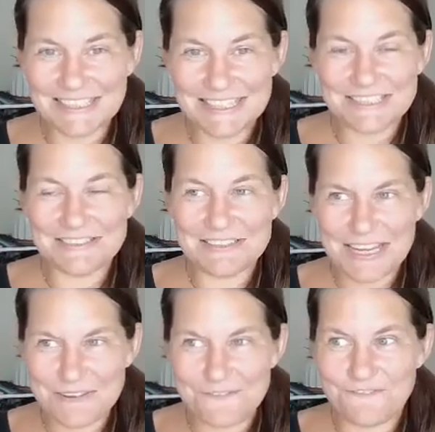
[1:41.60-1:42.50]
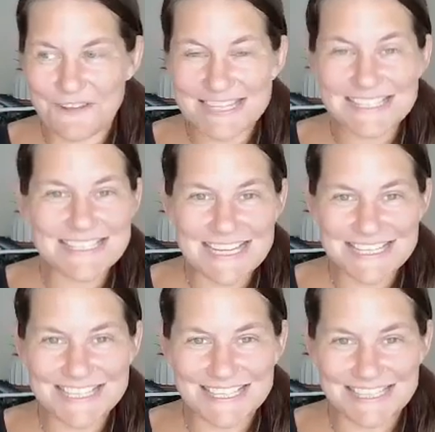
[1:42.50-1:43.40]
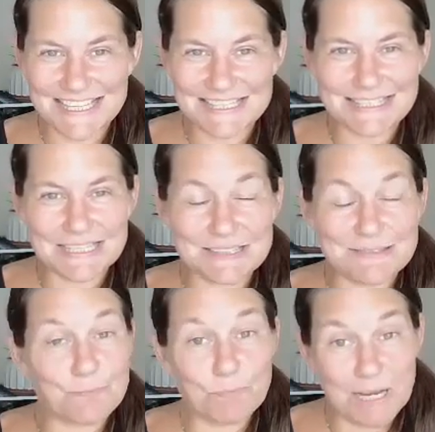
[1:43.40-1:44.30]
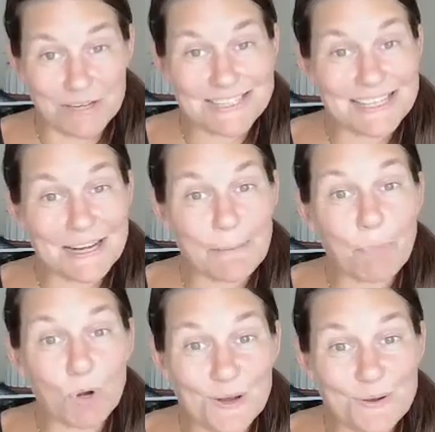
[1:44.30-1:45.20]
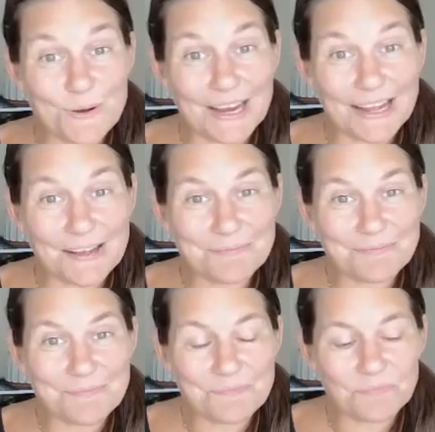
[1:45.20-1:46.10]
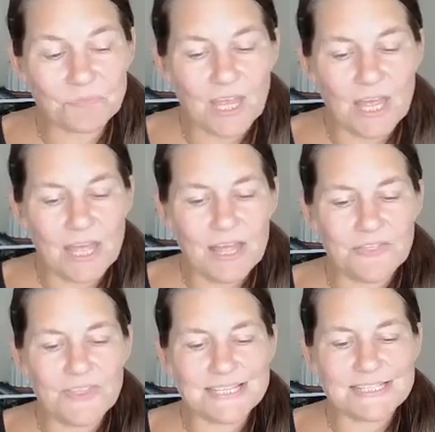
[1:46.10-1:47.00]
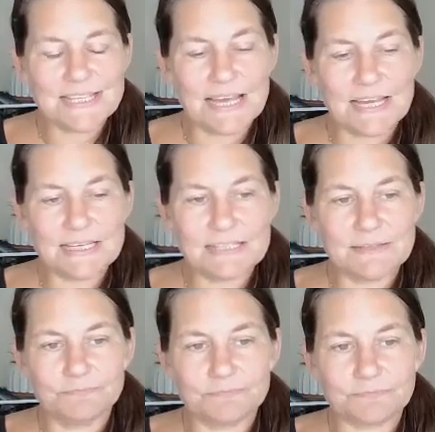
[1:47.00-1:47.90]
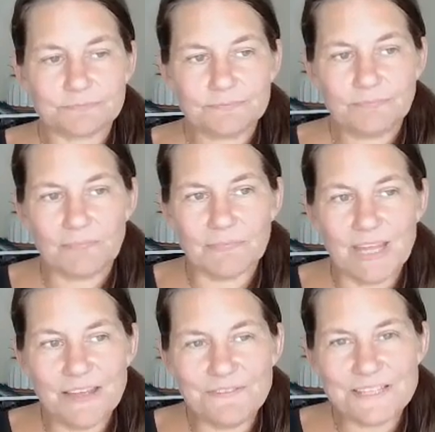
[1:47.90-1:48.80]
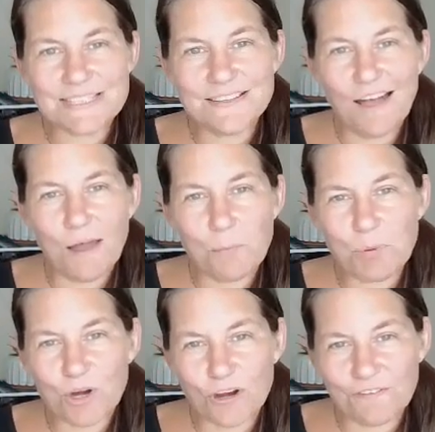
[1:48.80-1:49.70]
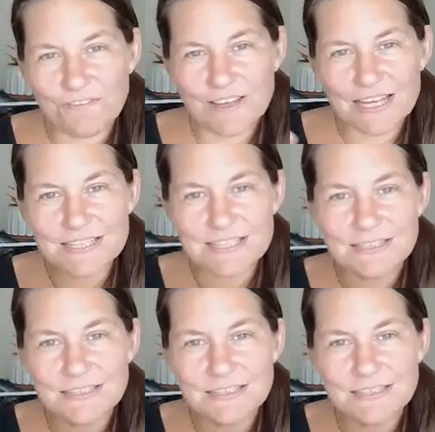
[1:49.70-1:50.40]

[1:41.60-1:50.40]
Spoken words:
infestation. It's this parasitic program that says, if it's not perfect,